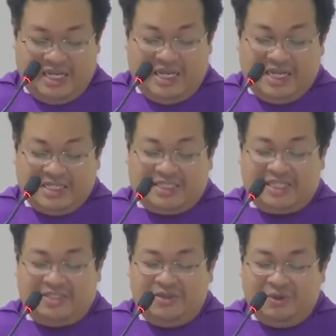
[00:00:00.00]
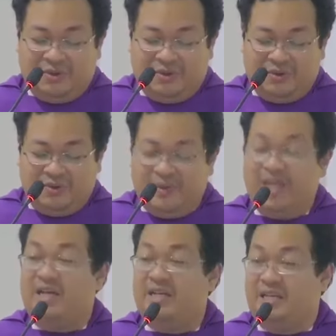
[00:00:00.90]
it is as though we
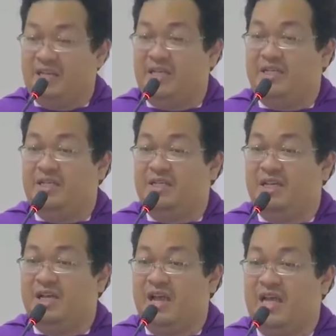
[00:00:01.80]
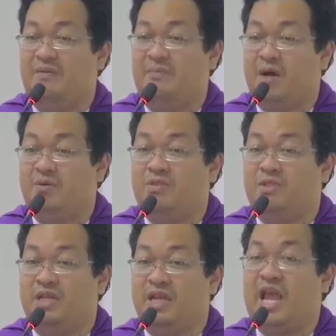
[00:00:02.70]
are here at Mount
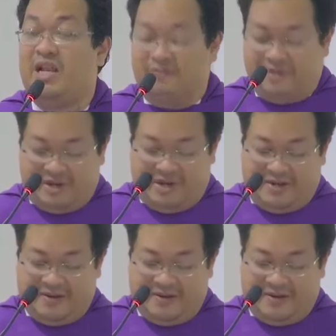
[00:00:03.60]
Calvary.